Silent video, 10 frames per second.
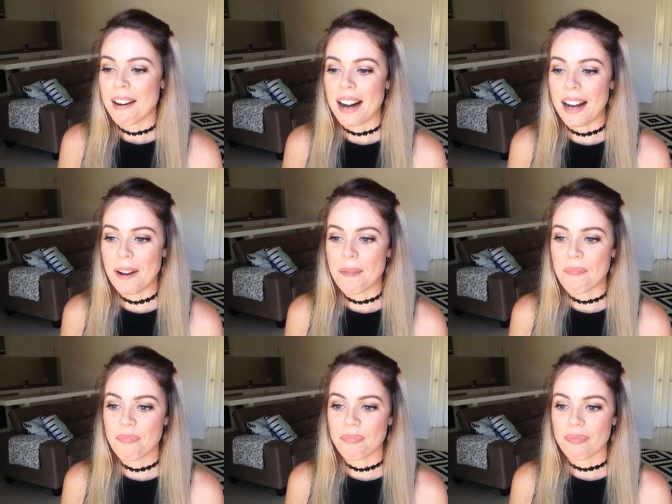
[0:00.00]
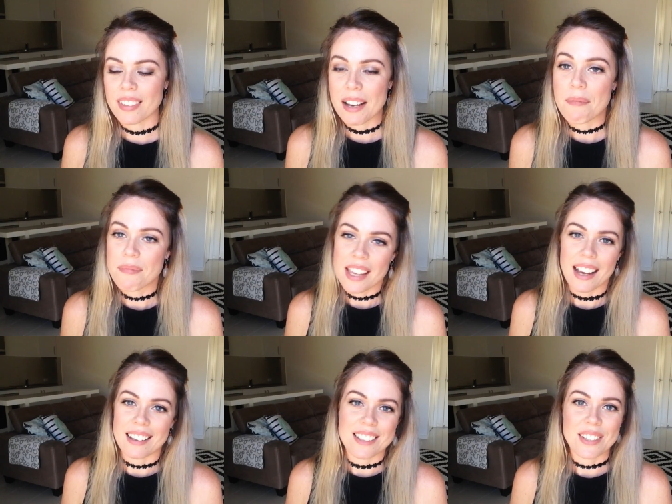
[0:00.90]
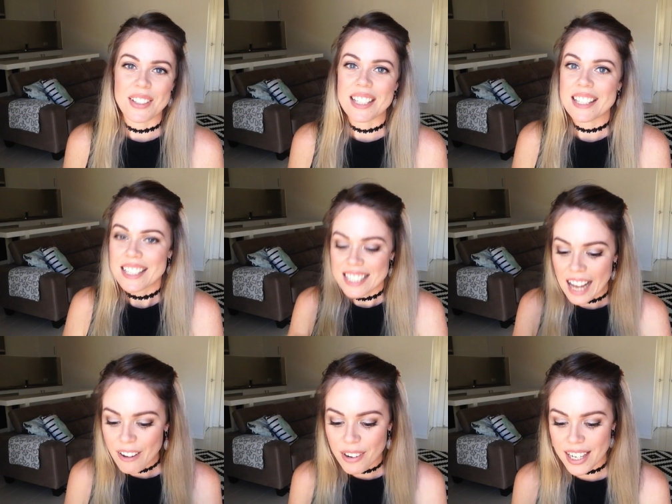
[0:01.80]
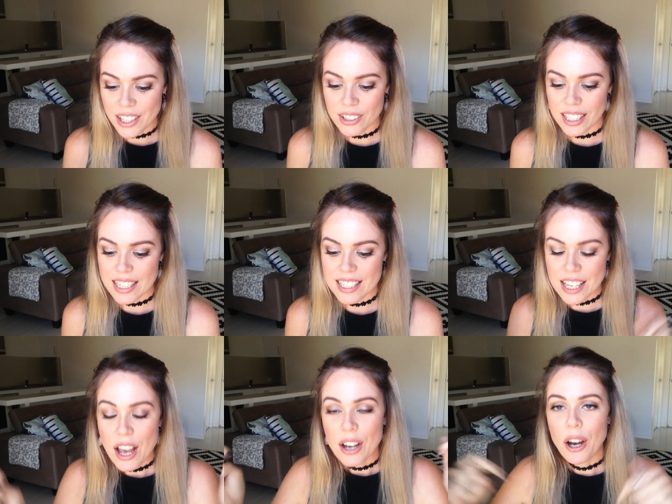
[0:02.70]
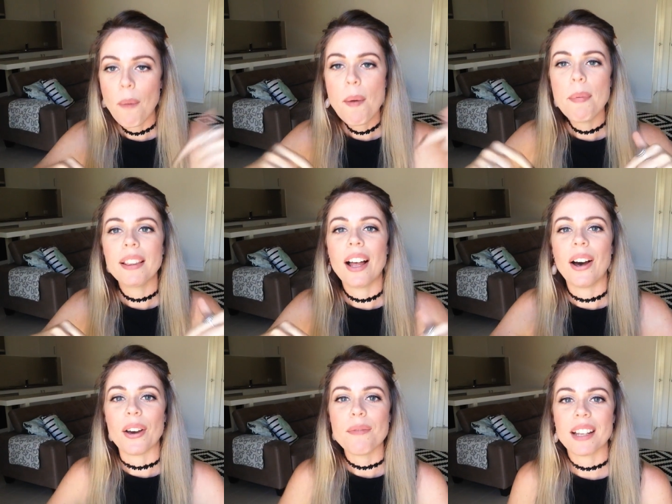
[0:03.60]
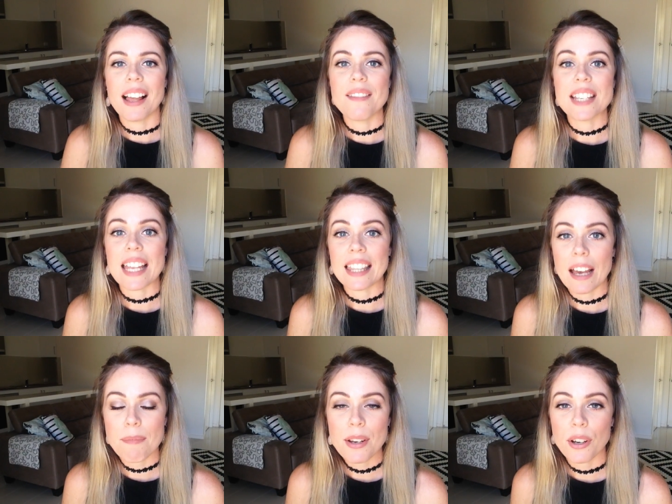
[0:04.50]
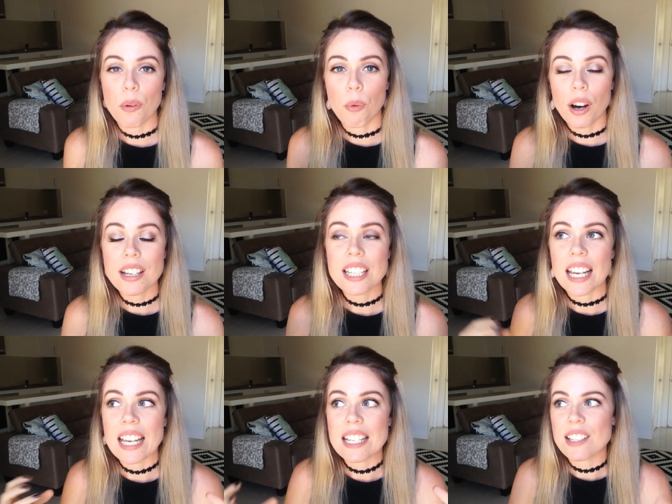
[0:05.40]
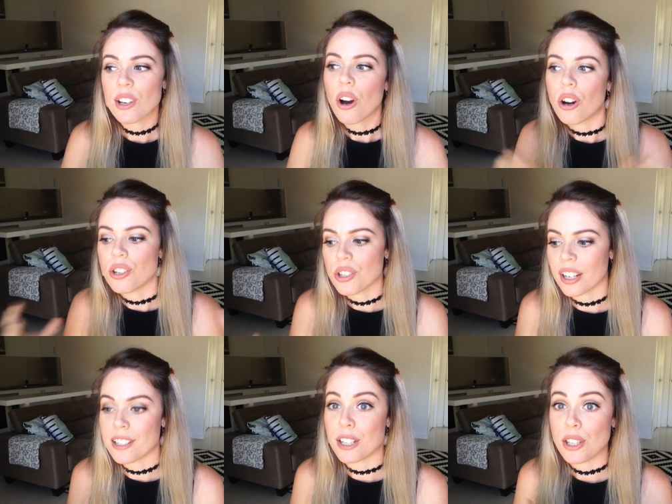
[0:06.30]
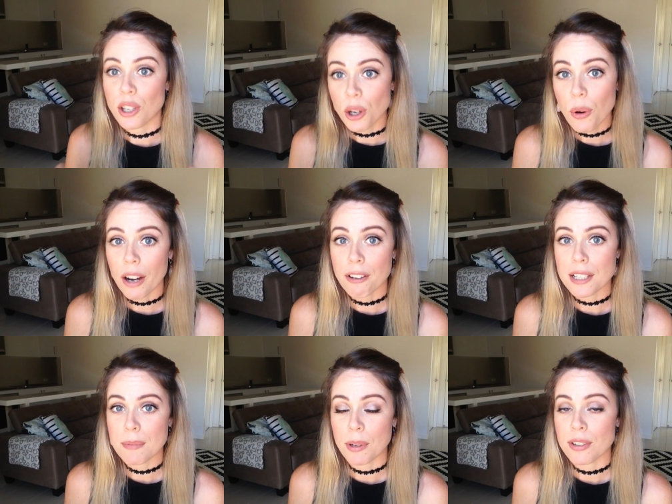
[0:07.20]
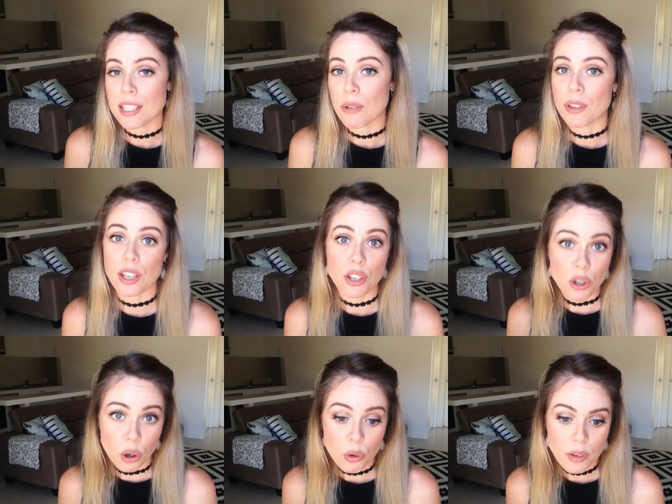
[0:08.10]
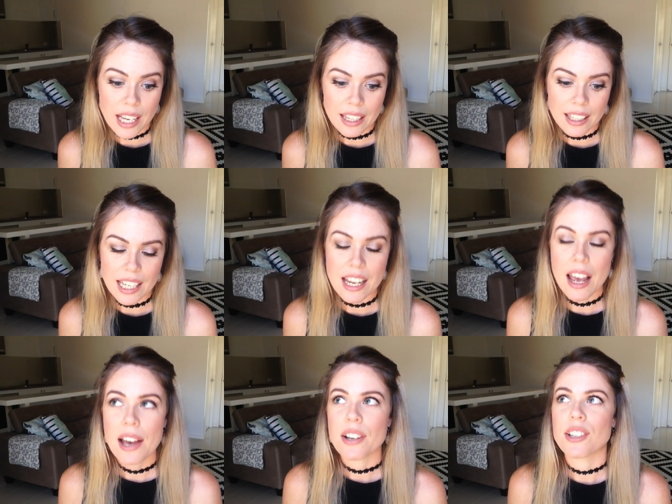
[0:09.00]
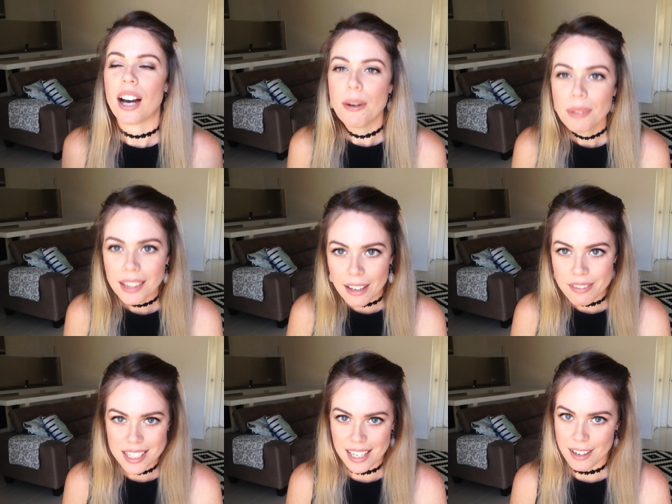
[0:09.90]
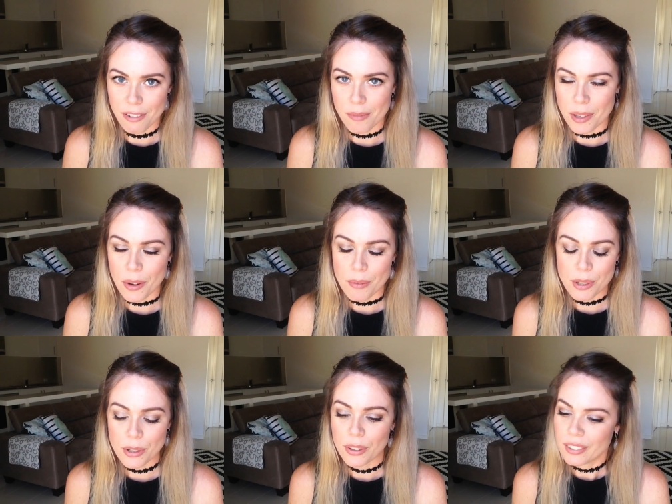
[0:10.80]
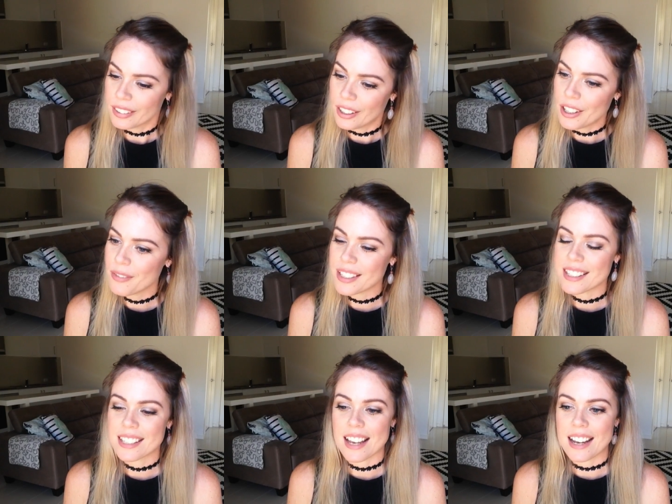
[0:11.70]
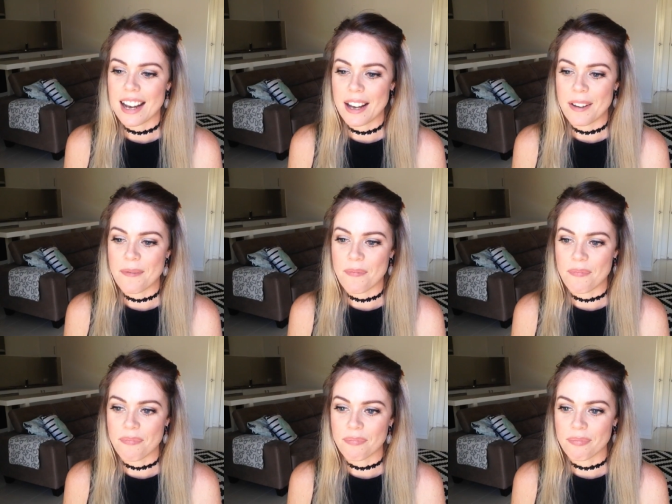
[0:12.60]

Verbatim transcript: Um, yeah, so just start writing your list. Comment below, my loves, and let me know what is the contrast that you are experiencing within your reality. Because I would love to hear from you. I'm sure a lot of it's. Um,